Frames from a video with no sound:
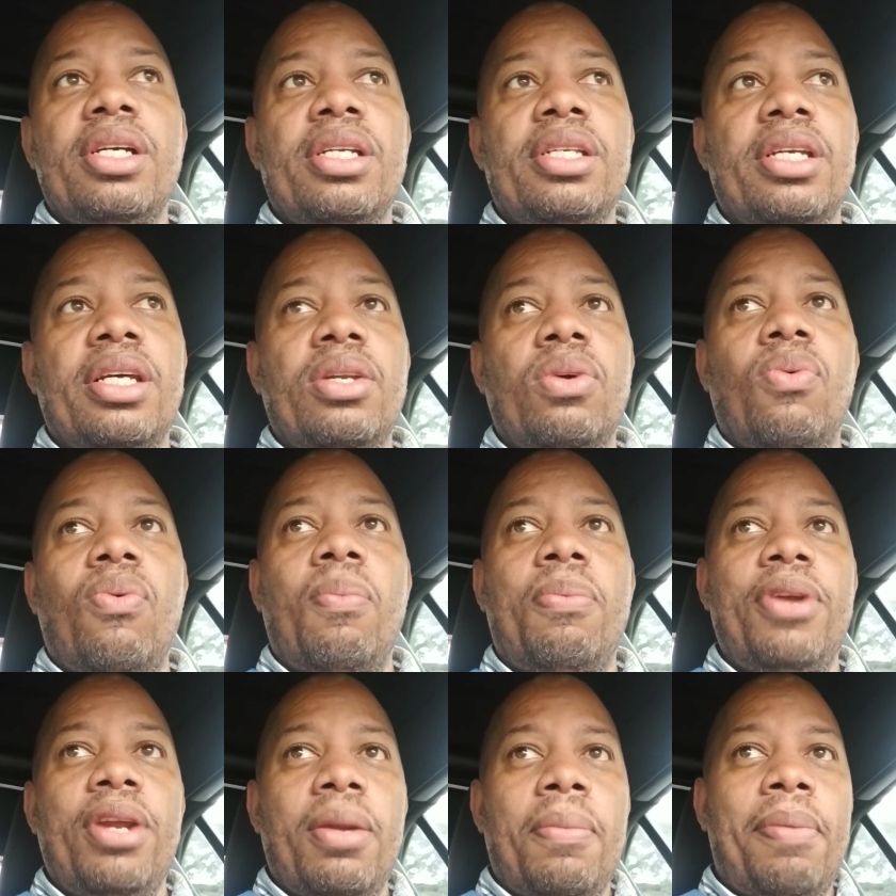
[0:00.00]
than
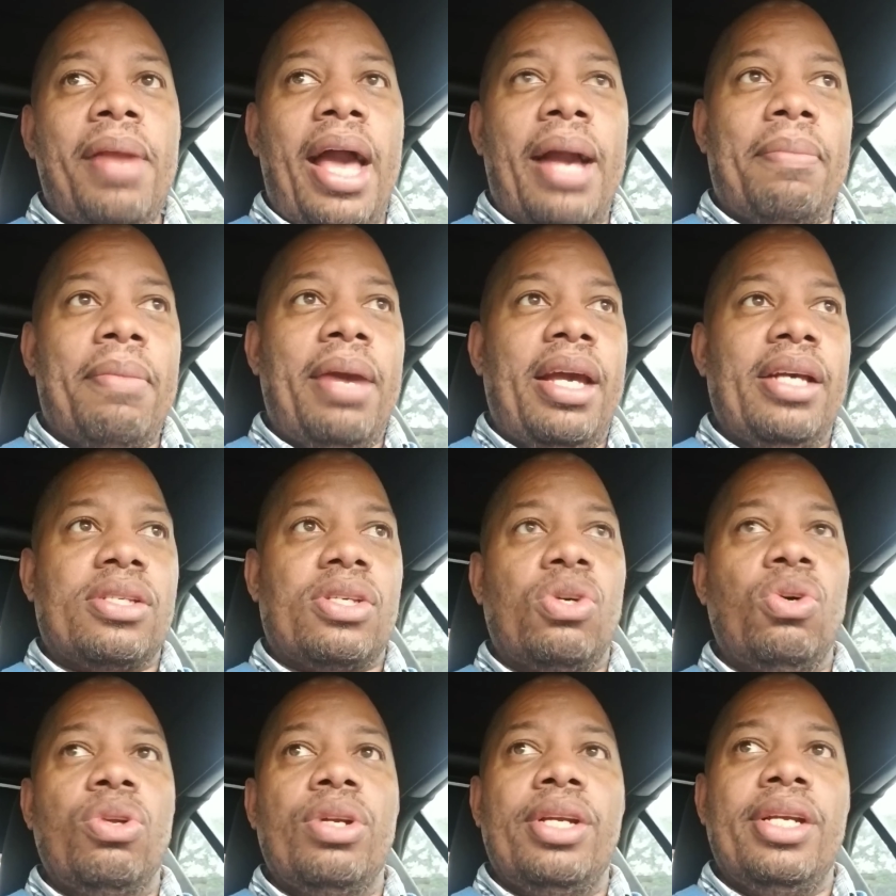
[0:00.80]
the black man's
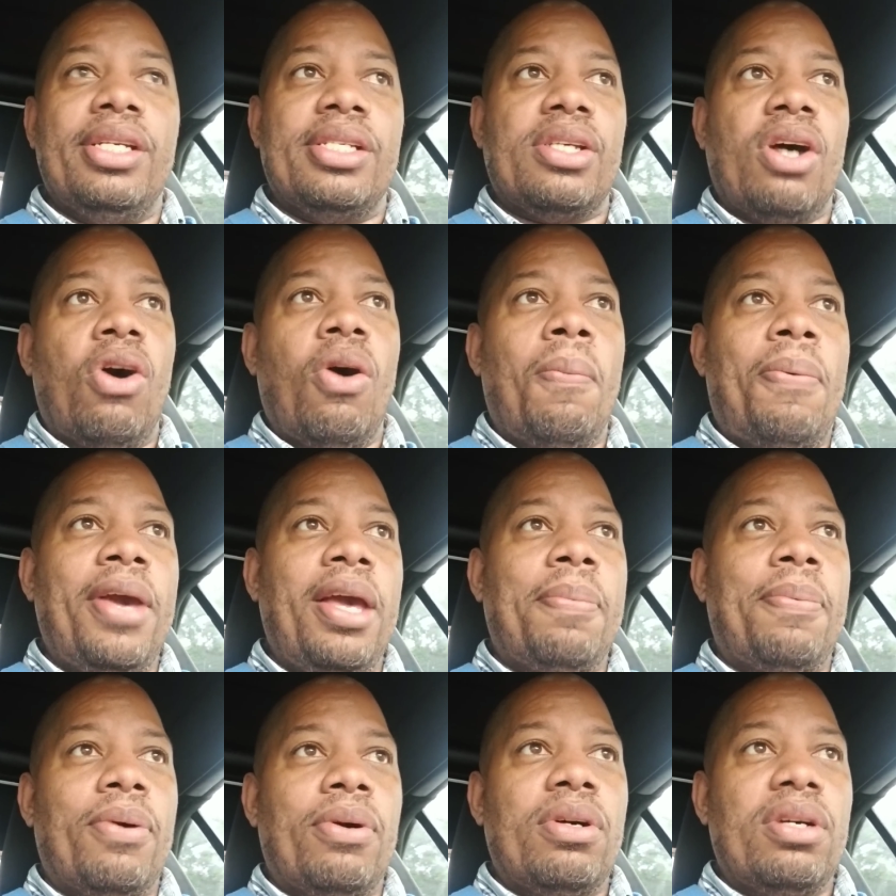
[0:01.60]
cooler than his own
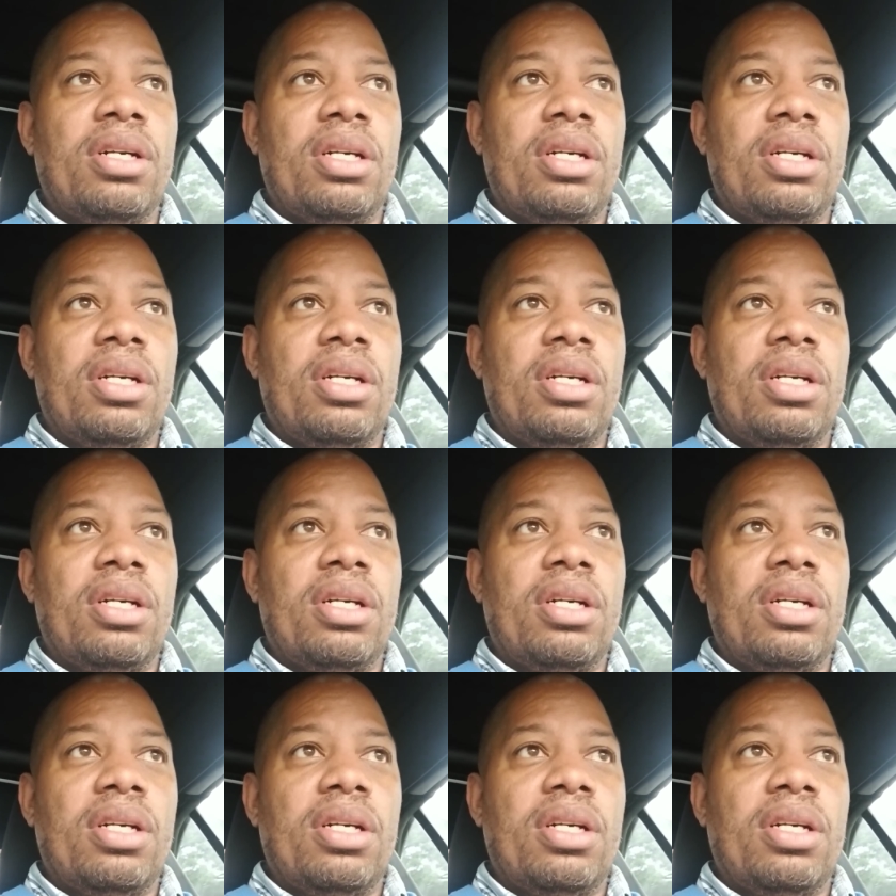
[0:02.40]
people.